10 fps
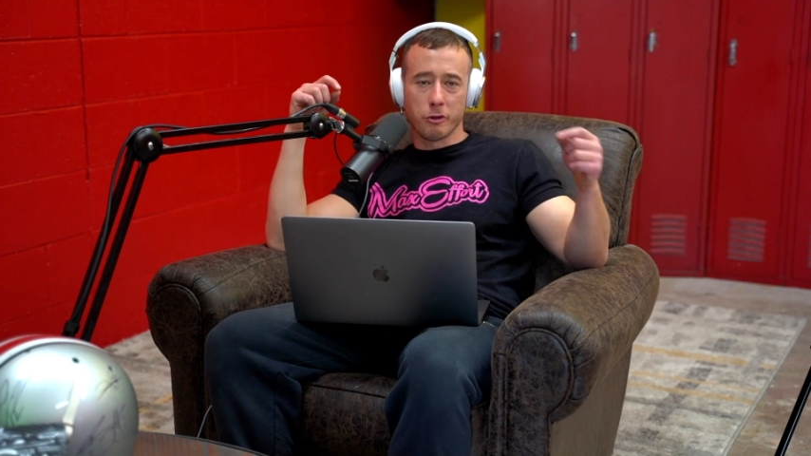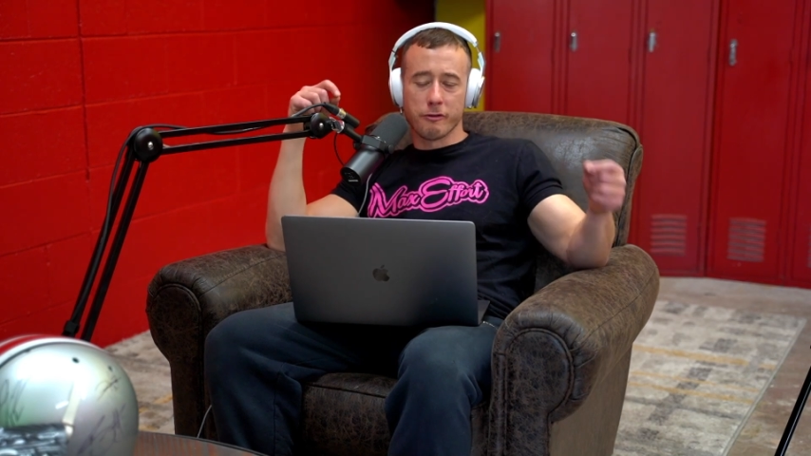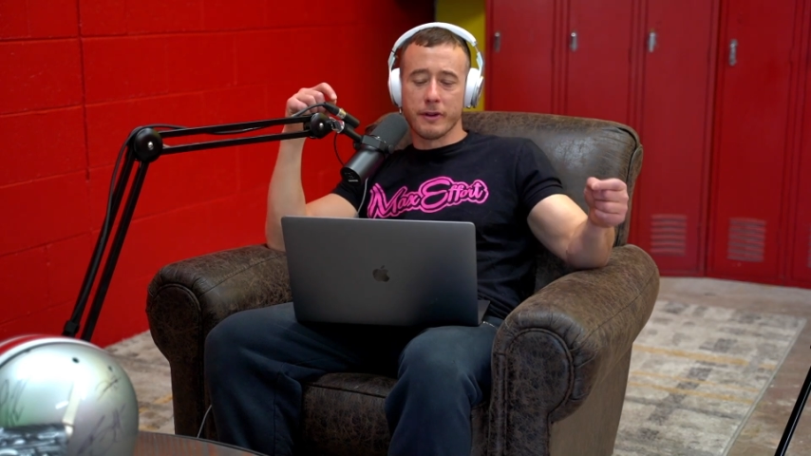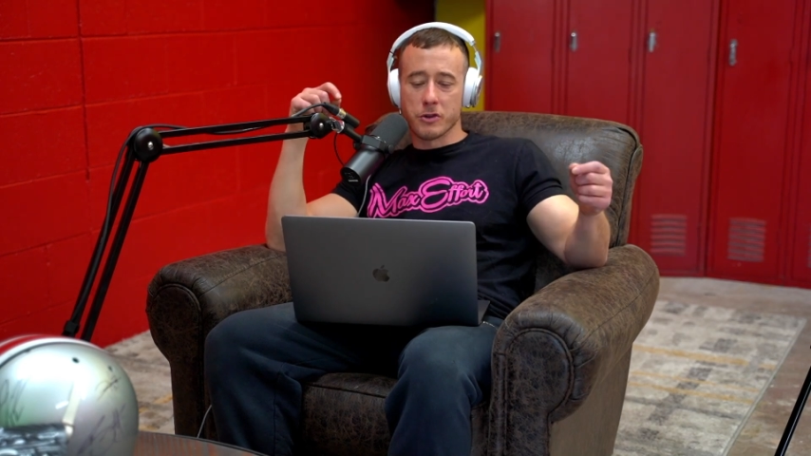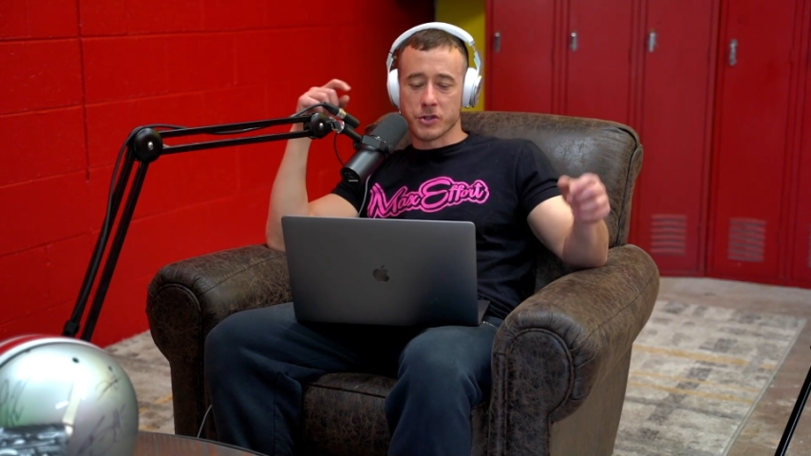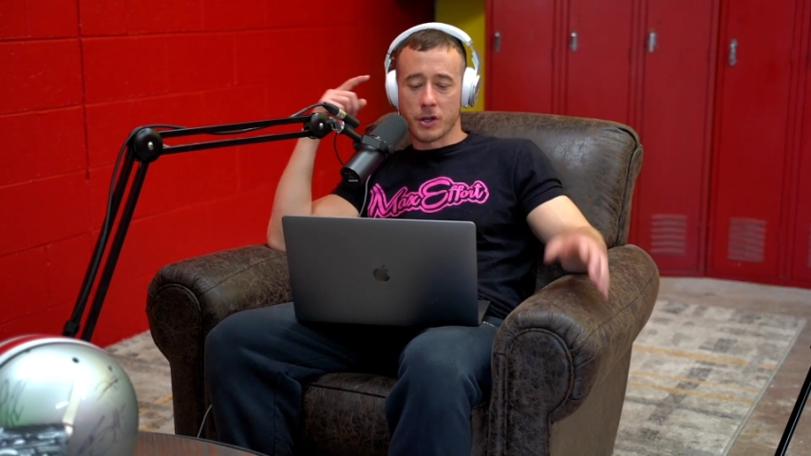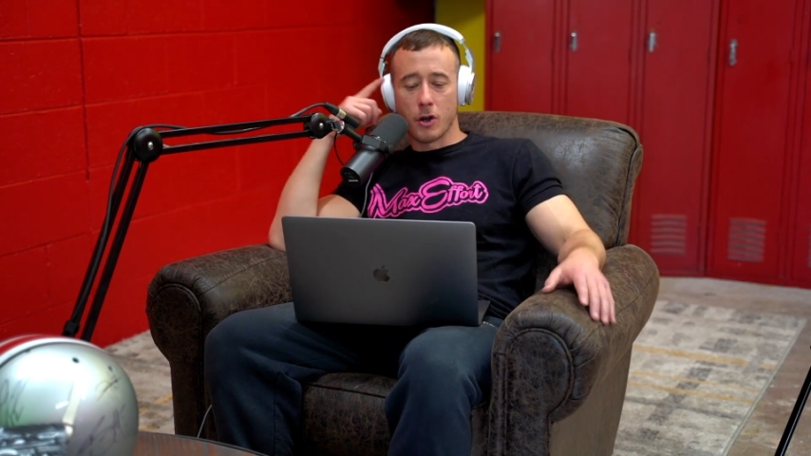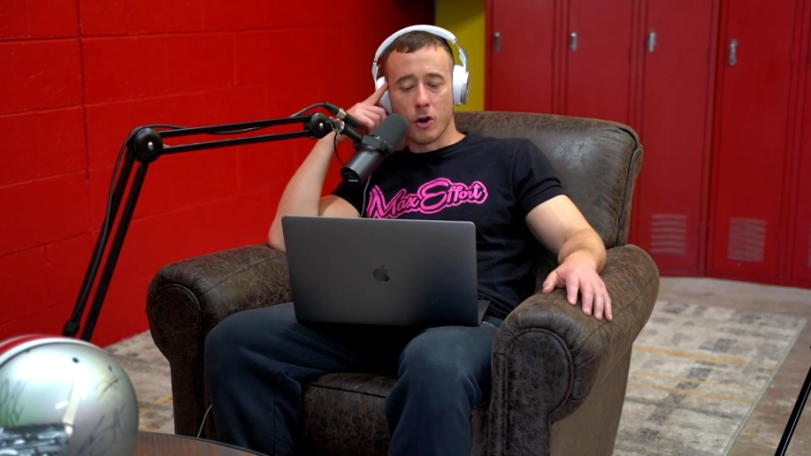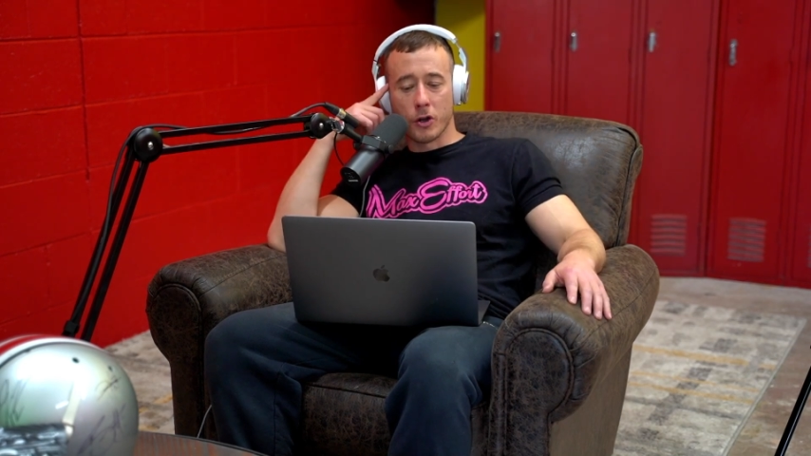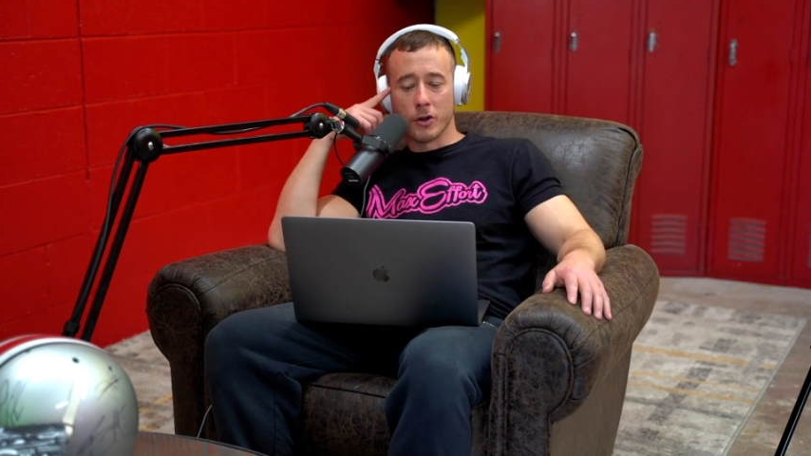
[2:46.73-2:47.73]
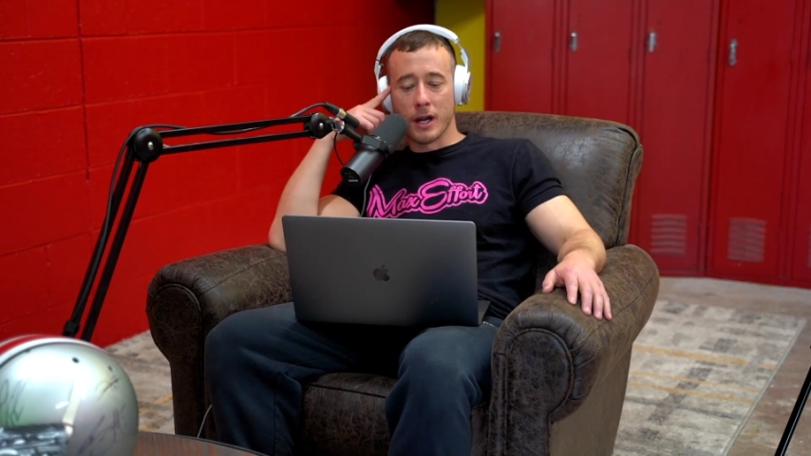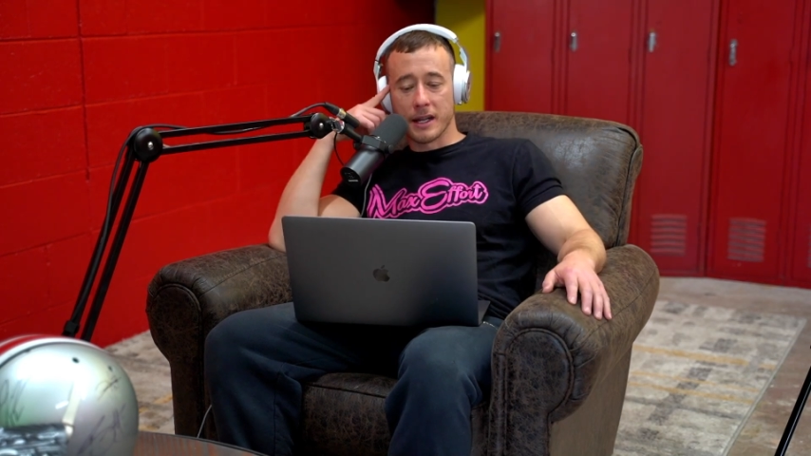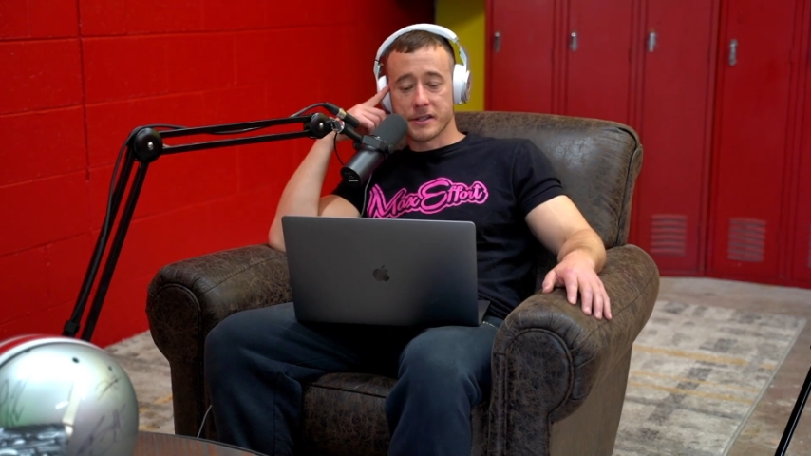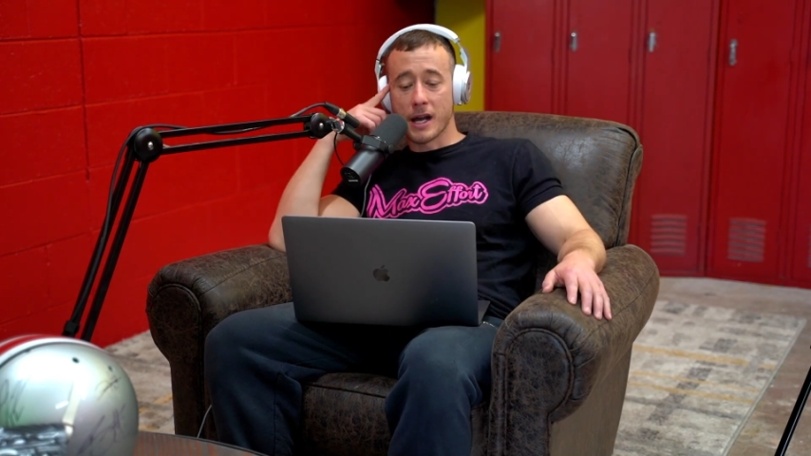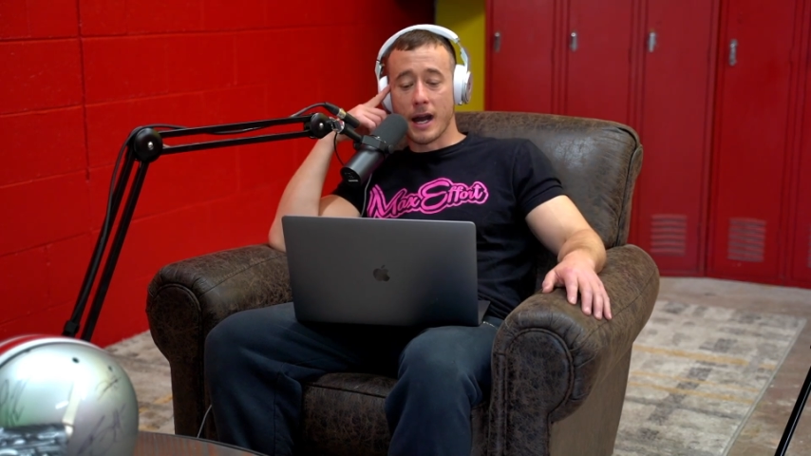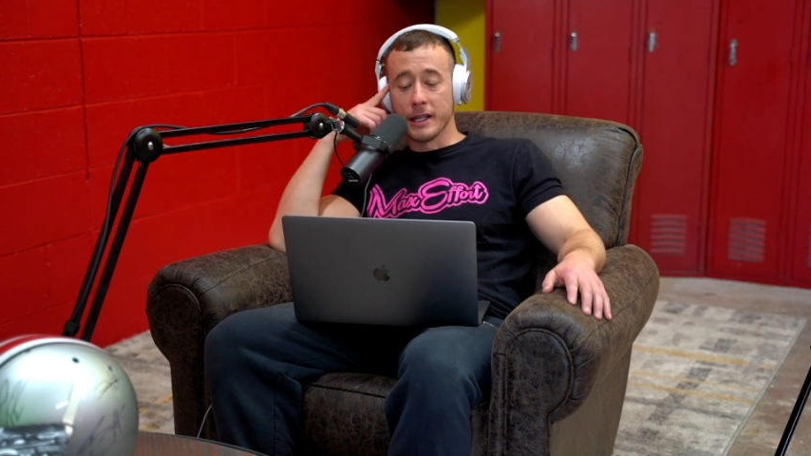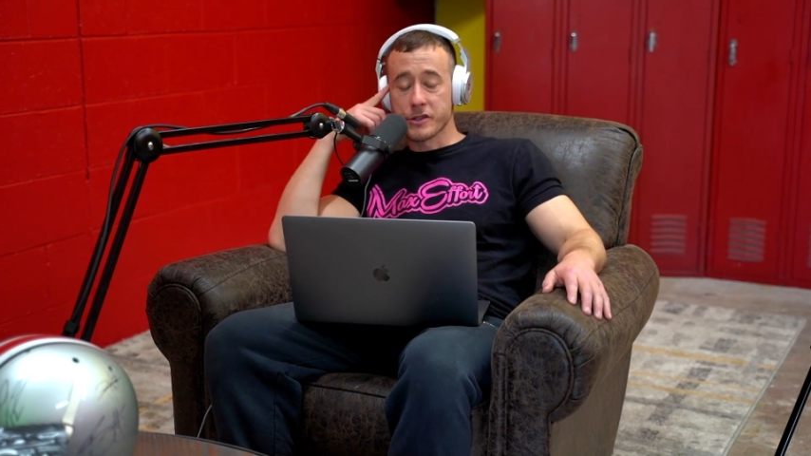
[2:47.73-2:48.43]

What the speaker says: their fears and conquer anxiety.